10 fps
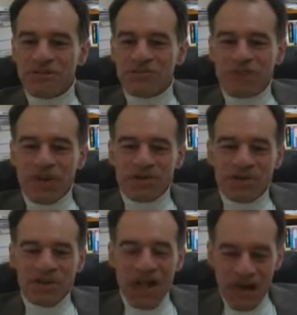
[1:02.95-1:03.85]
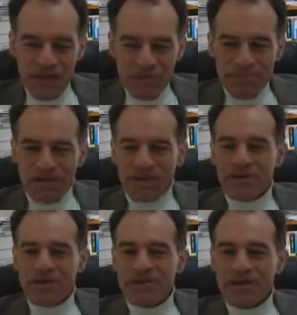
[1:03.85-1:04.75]
But a lot of
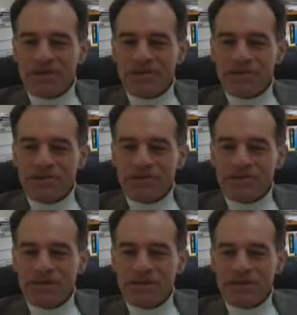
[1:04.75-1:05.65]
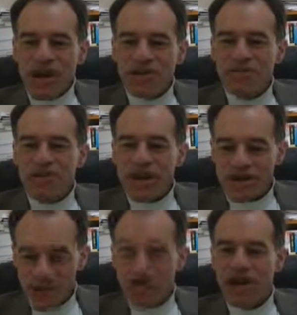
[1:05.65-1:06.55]
American leaders seem to not
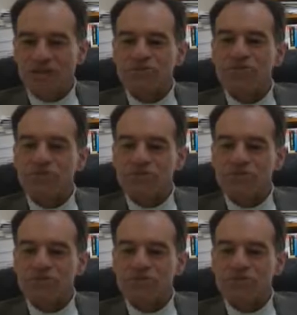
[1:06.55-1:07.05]
recognize those